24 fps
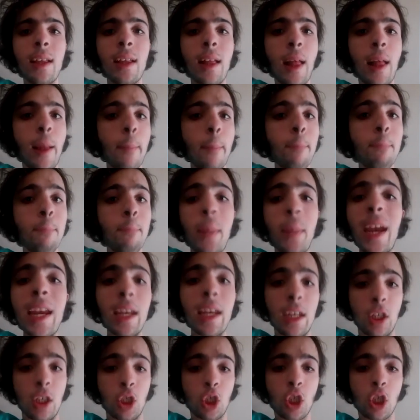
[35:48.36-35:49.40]
a
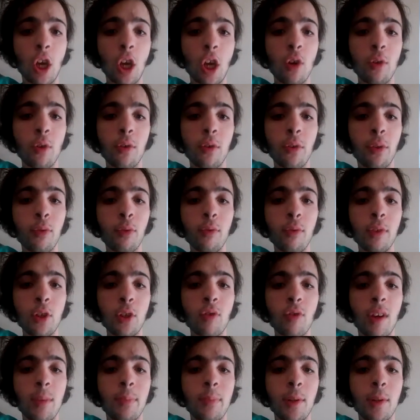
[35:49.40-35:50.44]
big show through the
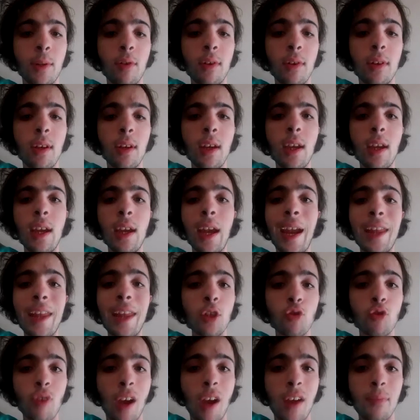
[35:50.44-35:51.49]
trade period and the
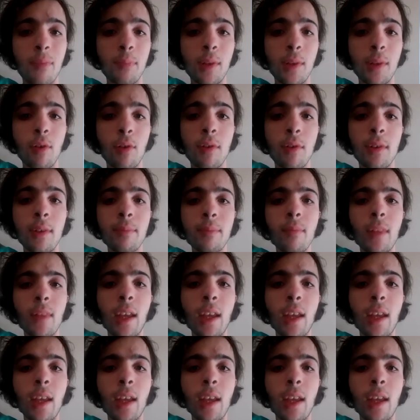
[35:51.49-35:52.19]
draft period.